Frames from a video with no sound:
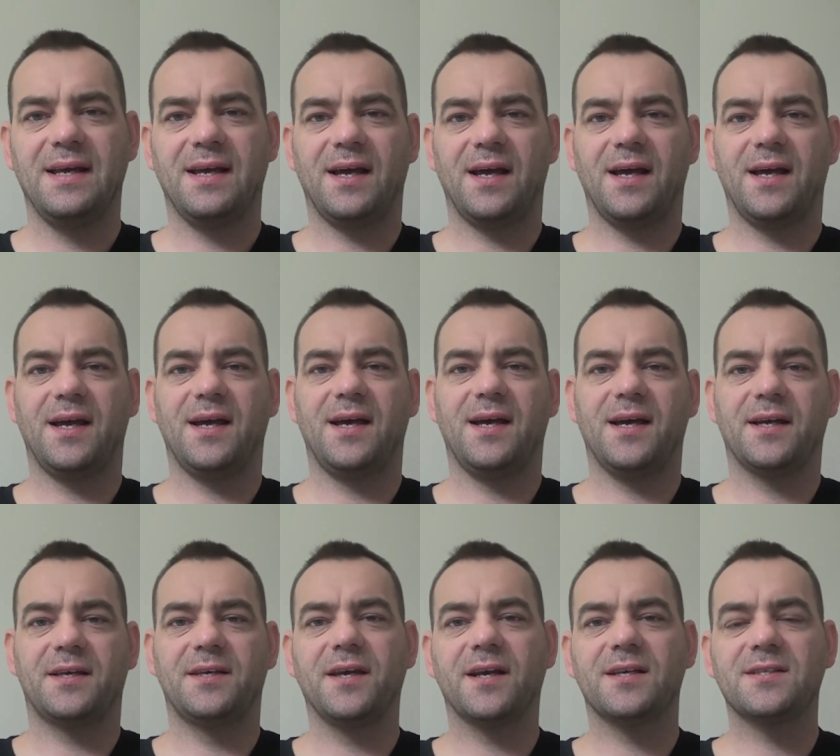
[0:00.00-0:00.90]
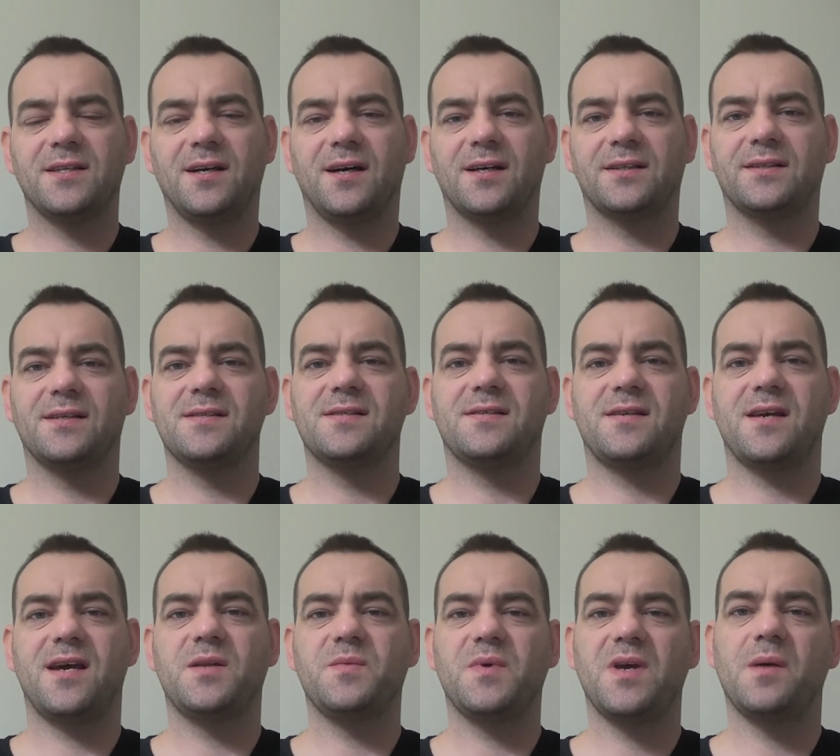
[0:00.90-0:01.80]
uh, Kickstarter
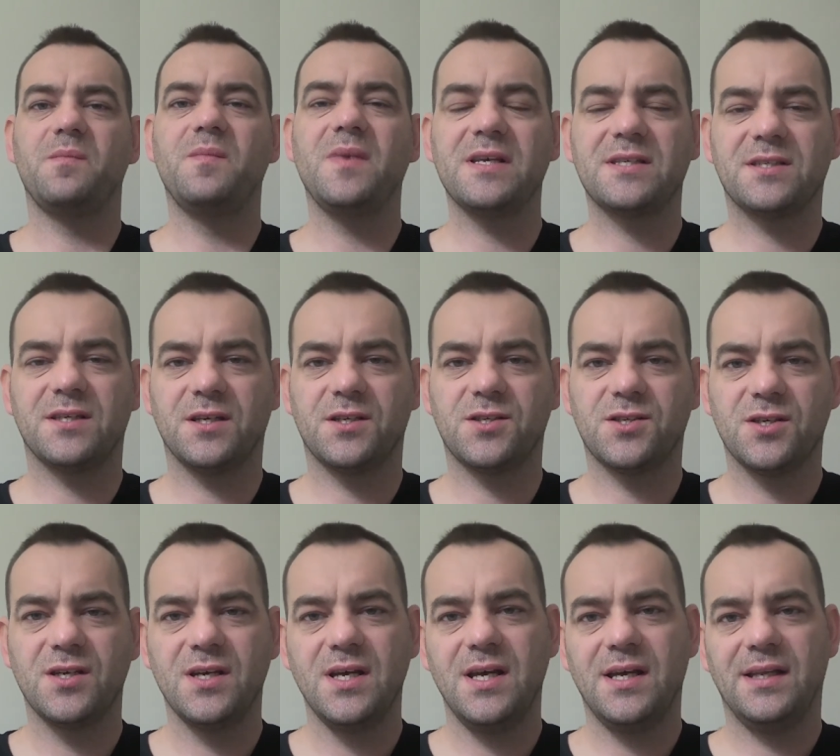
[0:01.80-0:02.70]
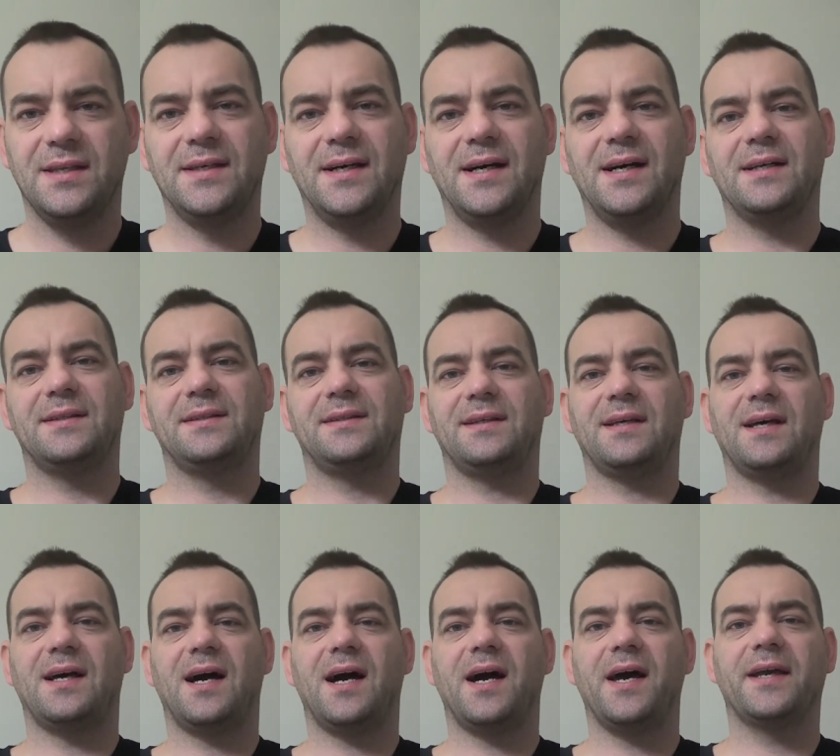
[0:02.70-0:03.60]
sent me a message that
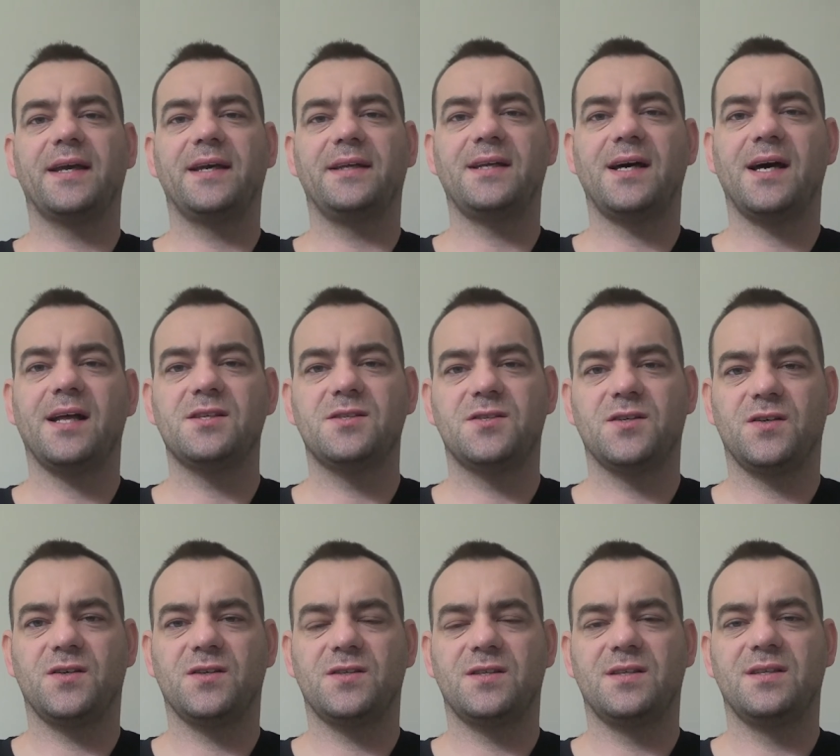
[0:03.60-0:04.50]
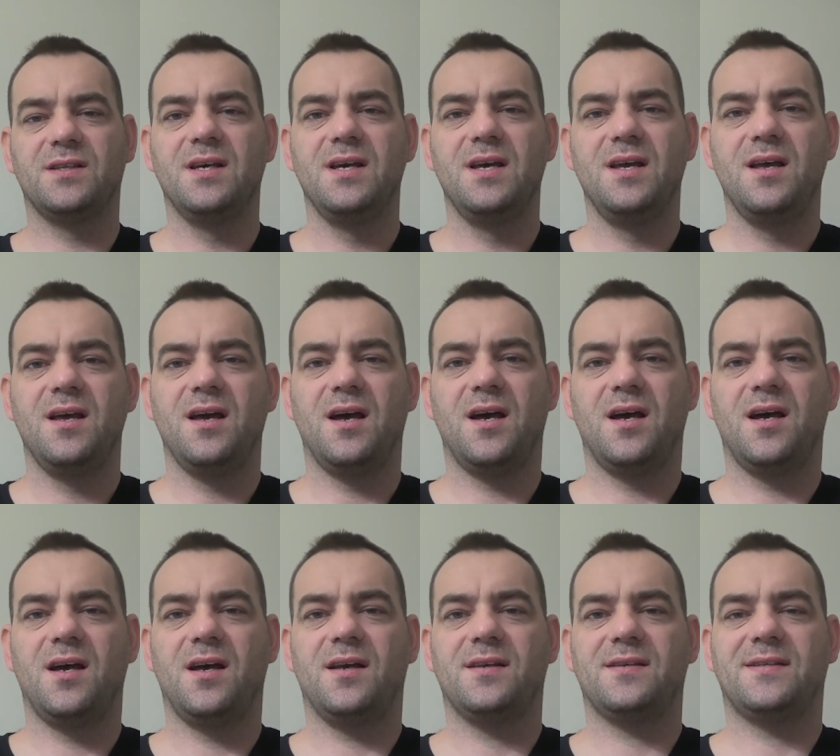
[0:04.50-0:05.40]
I cannot just
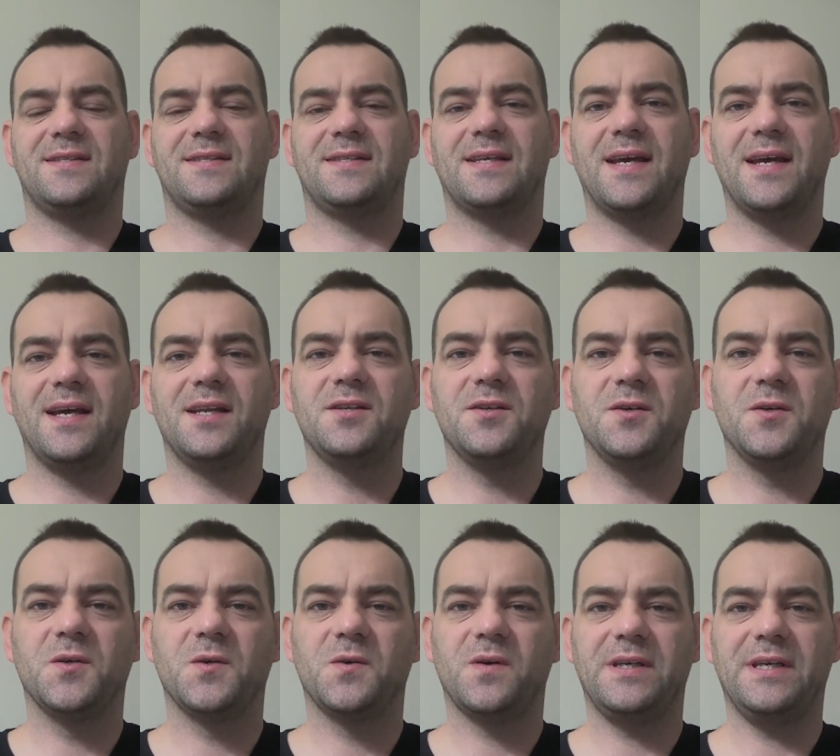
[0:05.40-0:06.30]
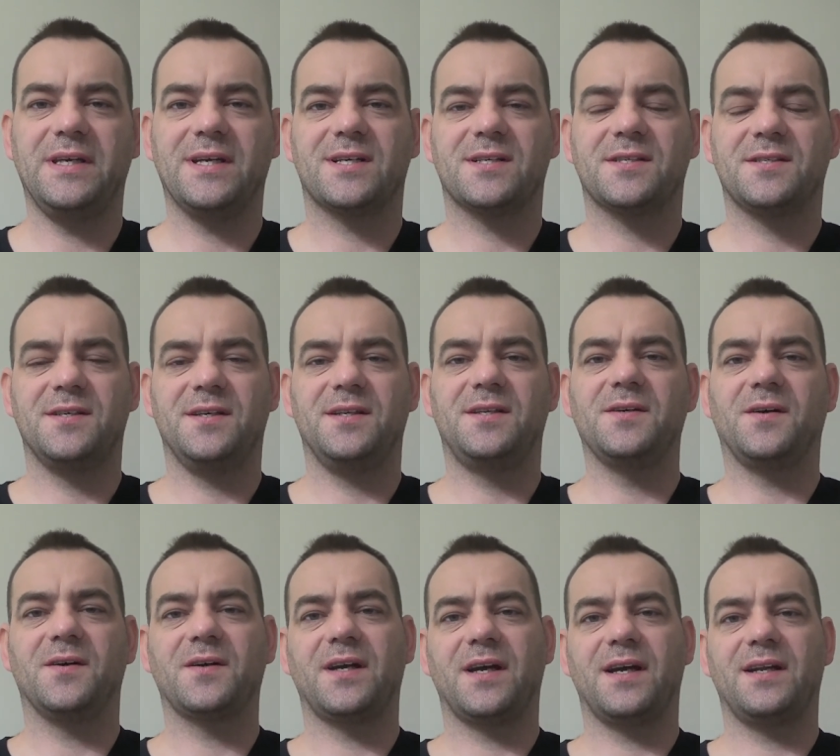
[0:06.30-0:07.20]
uh, send you ERC
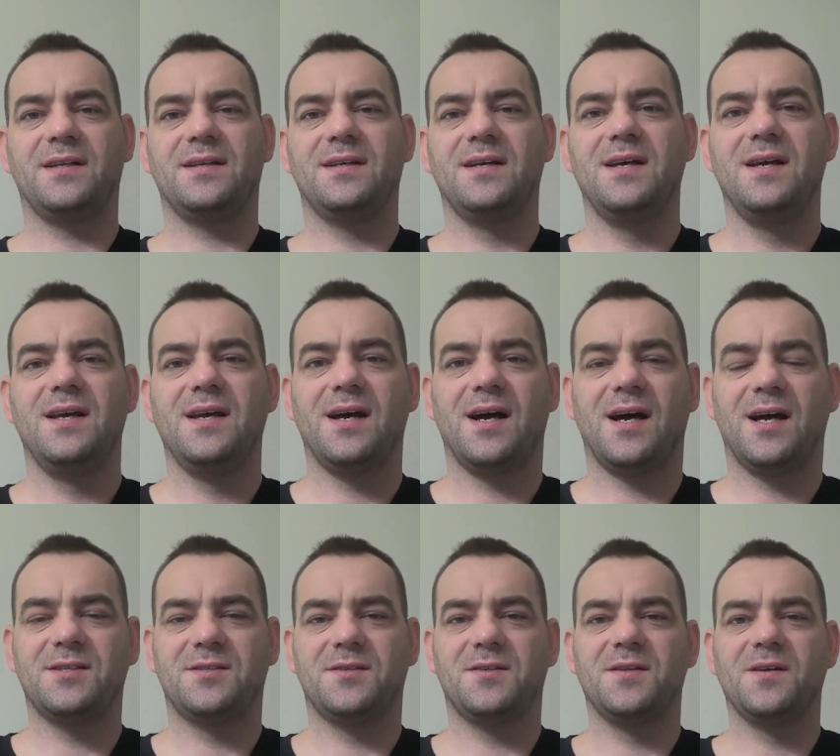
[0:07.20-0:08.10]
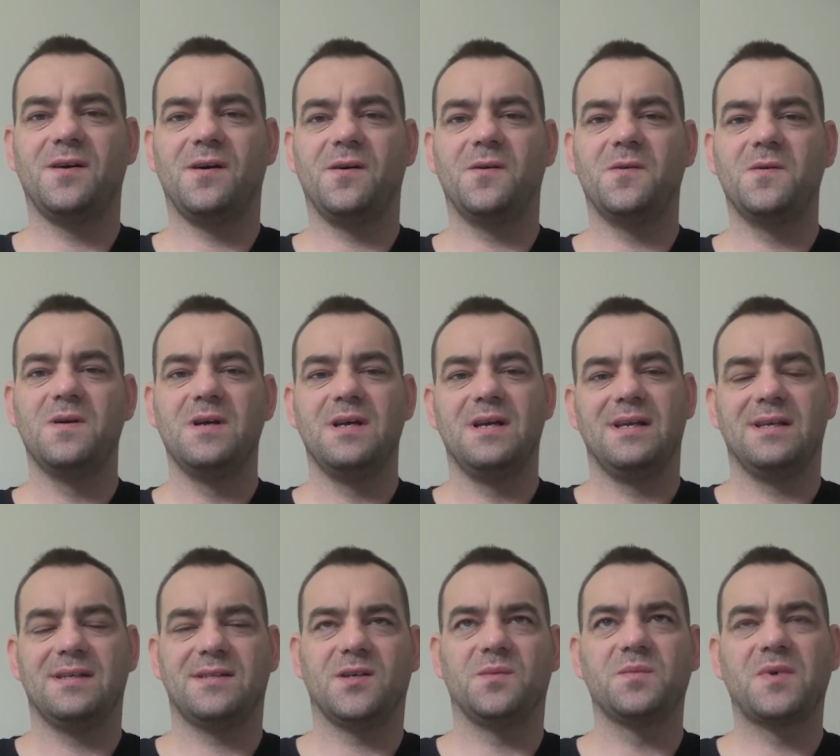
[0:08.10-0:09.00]
token, as you know,
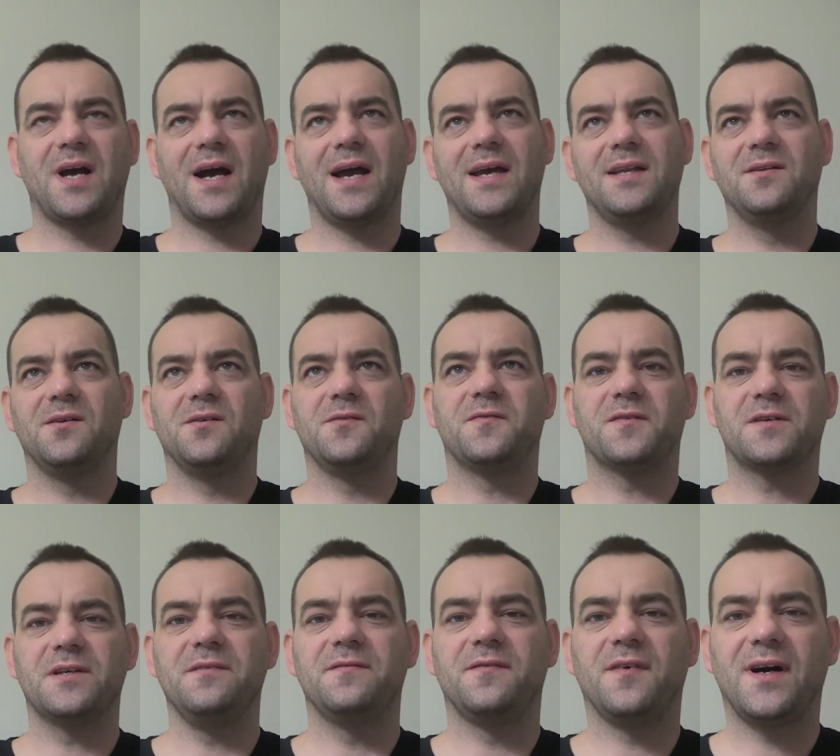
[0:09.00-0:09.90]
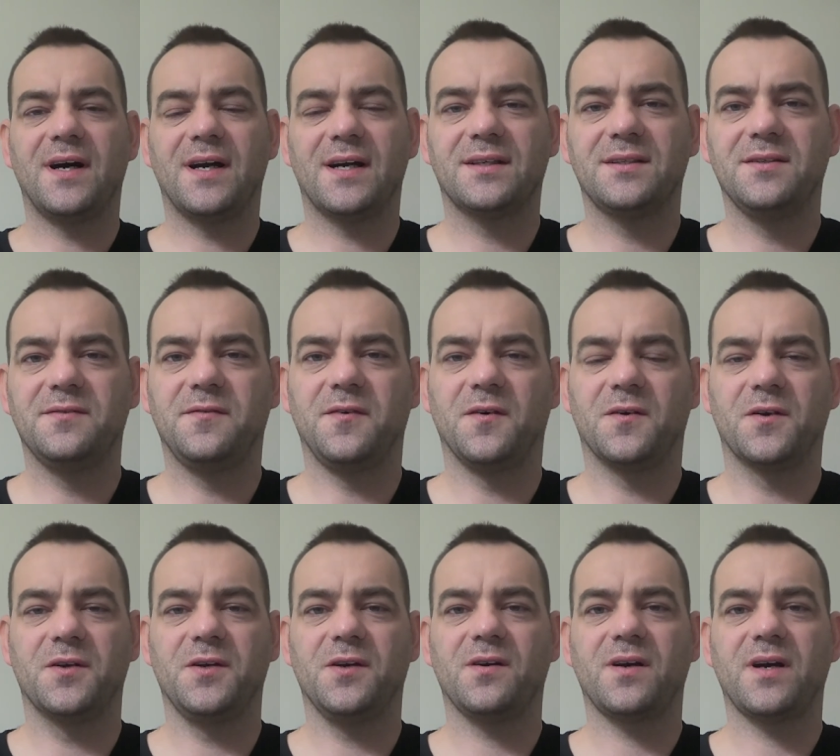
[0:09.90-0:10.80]
some kind of reward
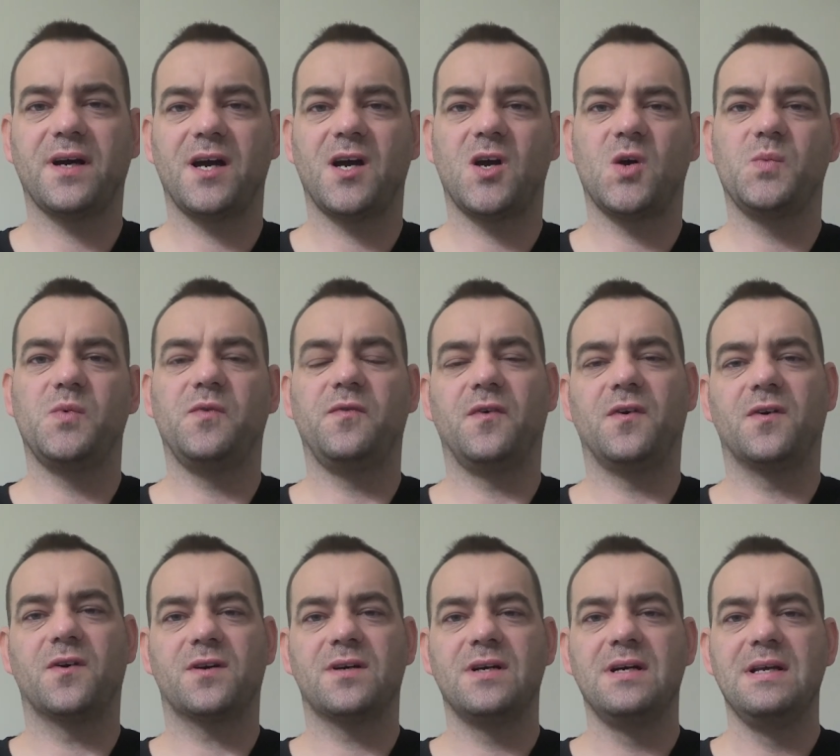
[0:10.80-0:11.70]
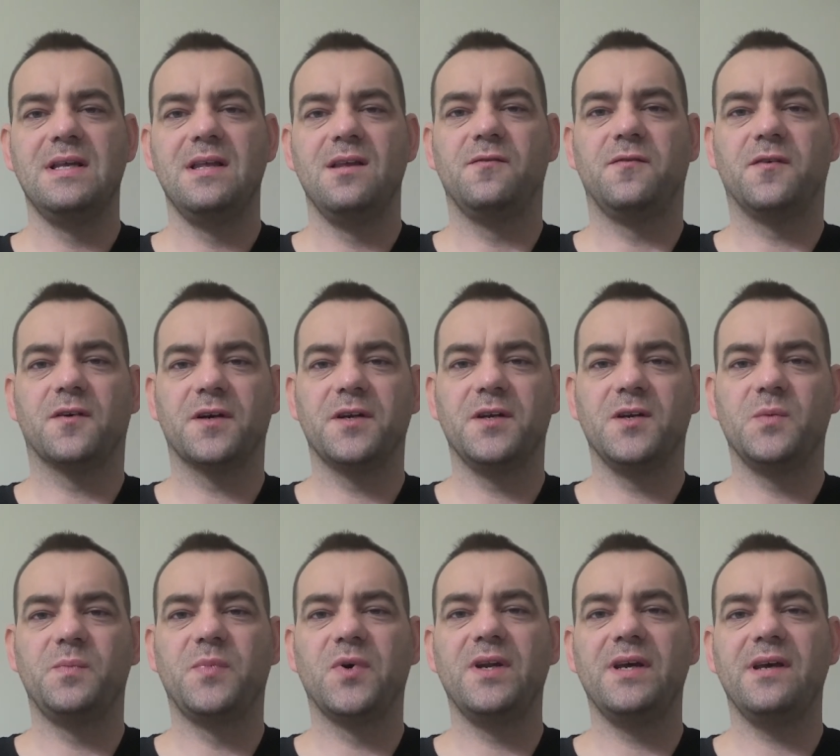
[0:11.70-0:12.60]
for your help, for for
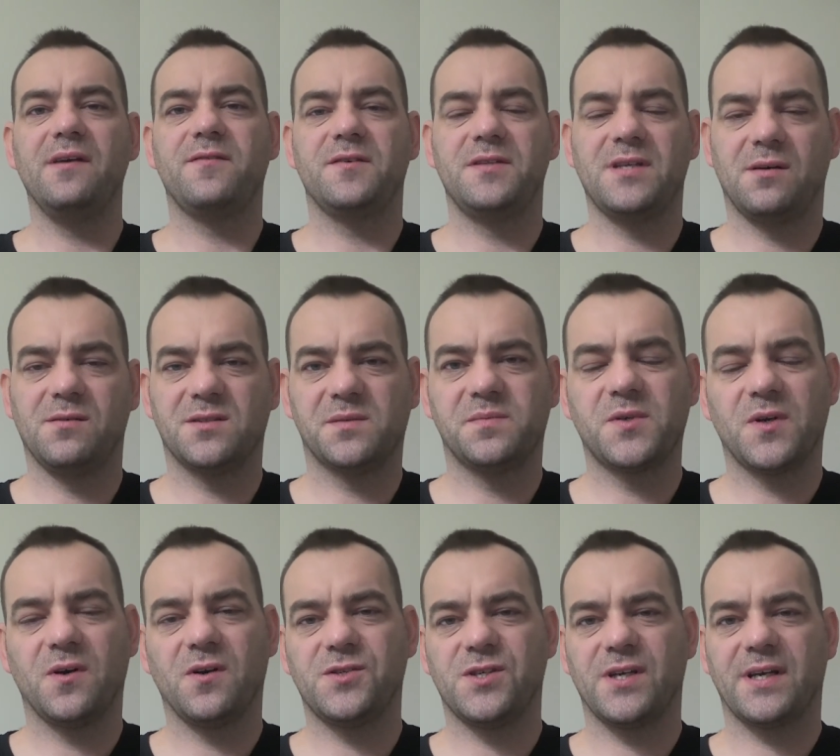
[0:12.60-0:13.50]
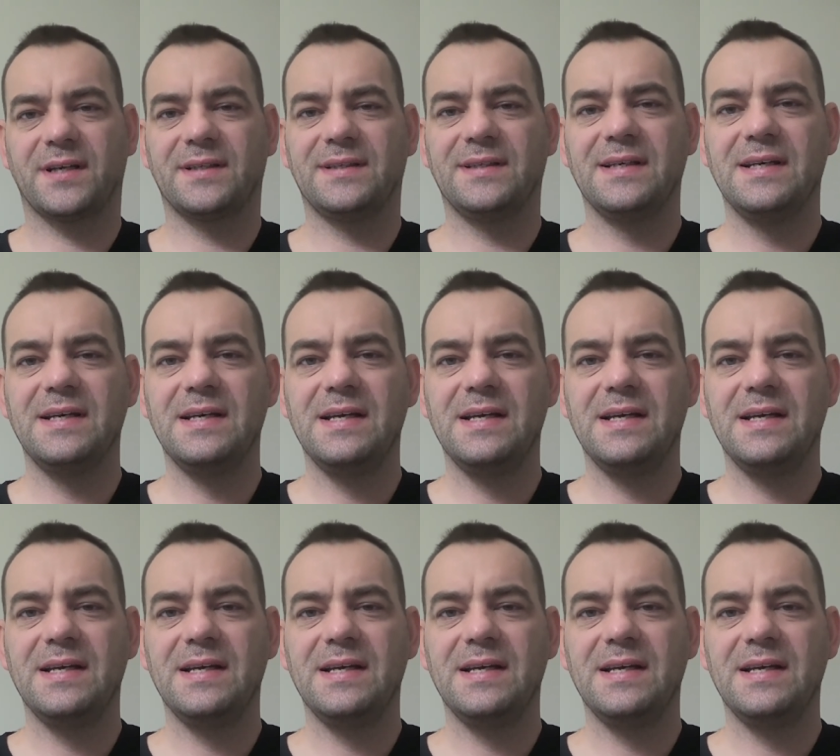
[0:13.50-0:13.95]
you believe in our project